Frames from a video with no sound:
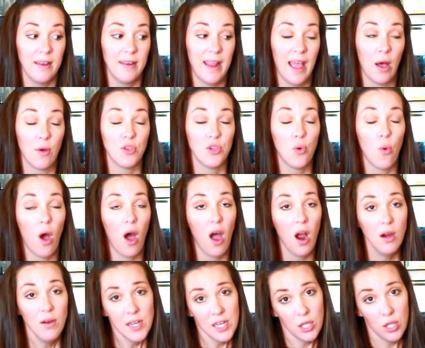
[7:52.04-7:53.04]
Now, you
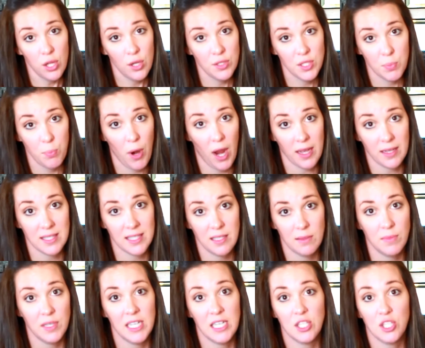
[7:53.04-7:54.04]
are in close
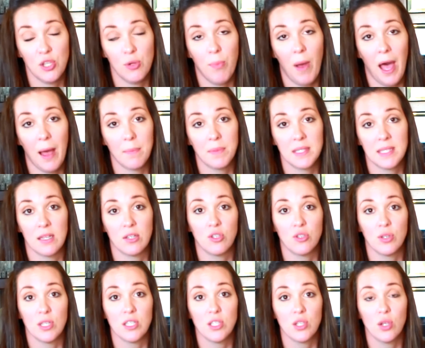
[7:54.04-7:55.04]
proximity to Pop
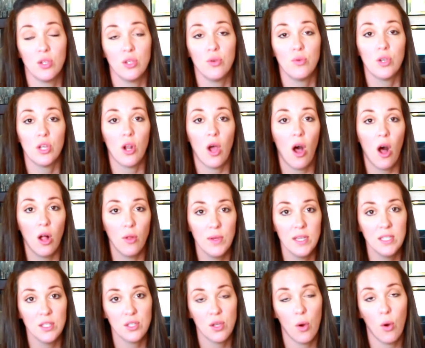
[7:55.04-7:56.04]
Century, so you could
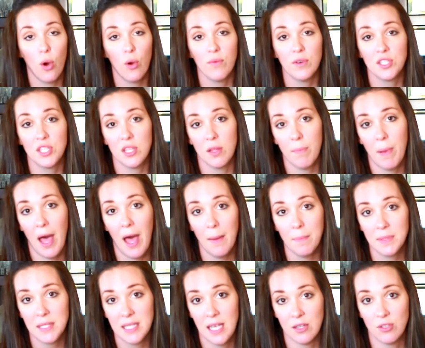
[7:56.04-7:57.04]
always go over to the
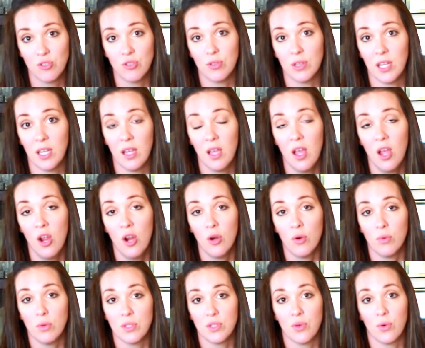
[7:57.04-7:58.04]
Pop Century
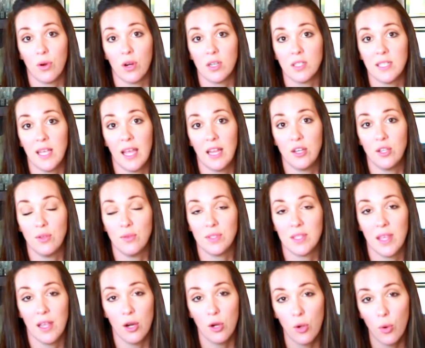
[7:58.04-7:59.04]
Resort and
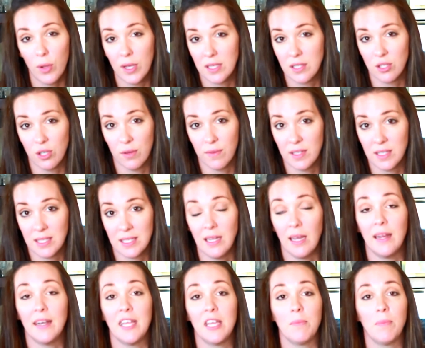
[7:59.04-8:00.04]
use their quick service
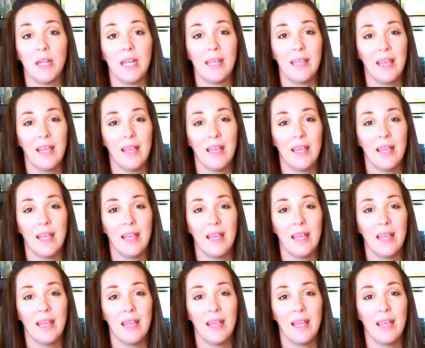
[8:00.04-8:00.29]
dining, but